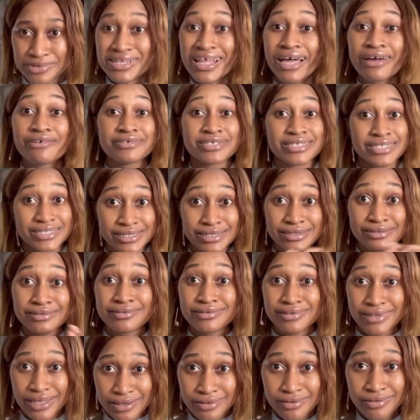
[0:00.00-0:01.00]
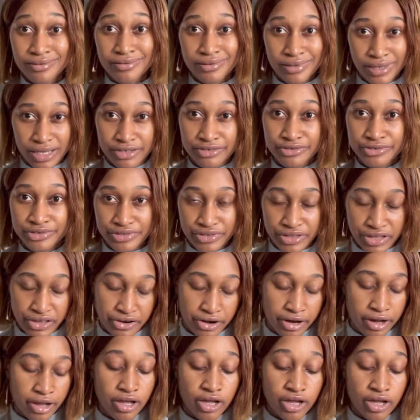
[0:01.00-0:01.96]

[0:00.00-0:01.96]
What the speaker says: Now it's 10,000 naira.